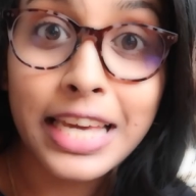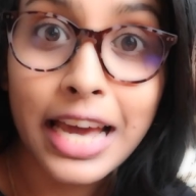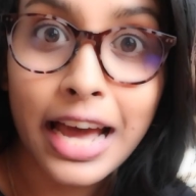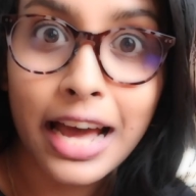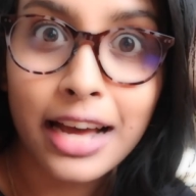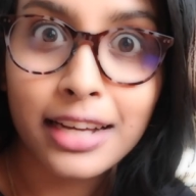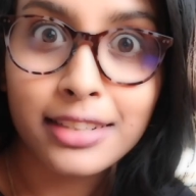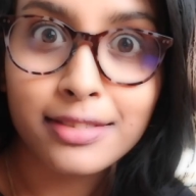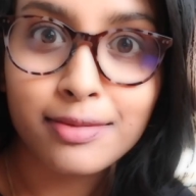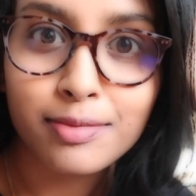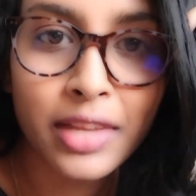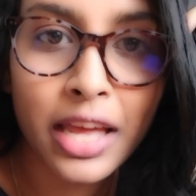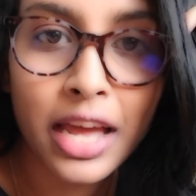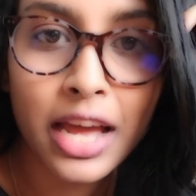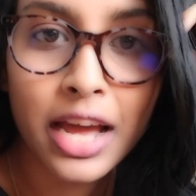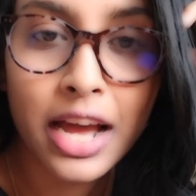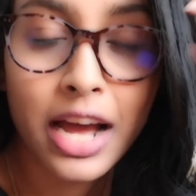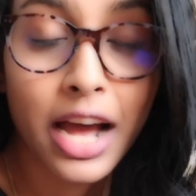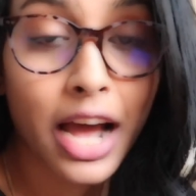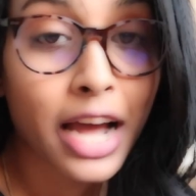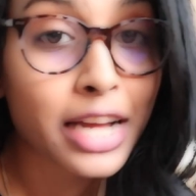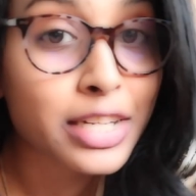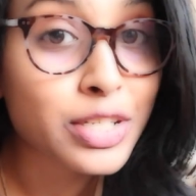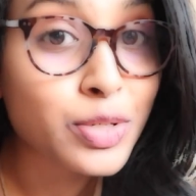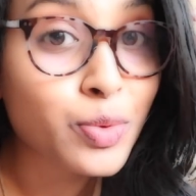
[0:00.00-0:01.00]
yeah
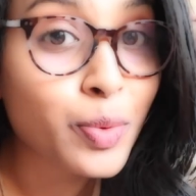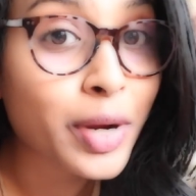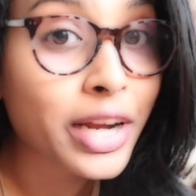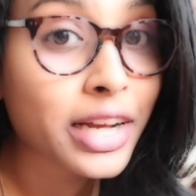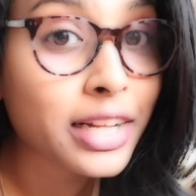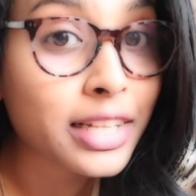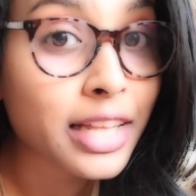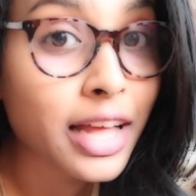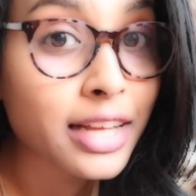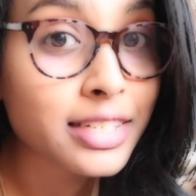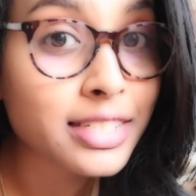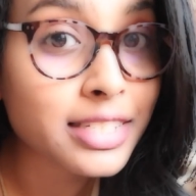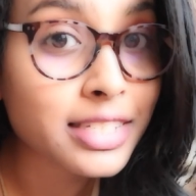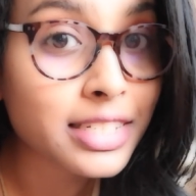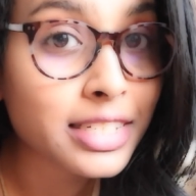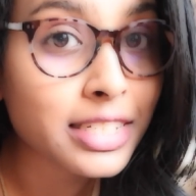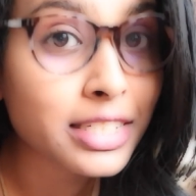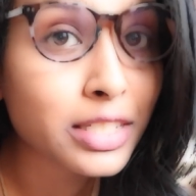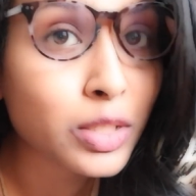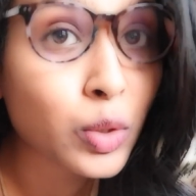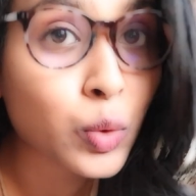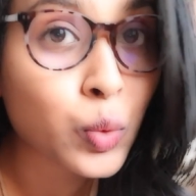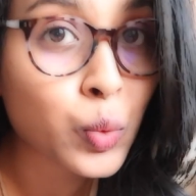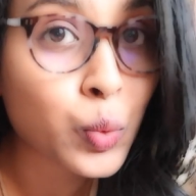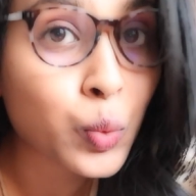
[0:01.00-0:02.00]
i do wear
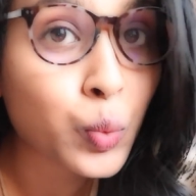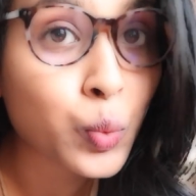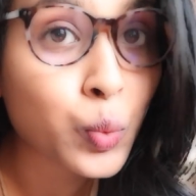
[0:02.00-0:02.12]
glasses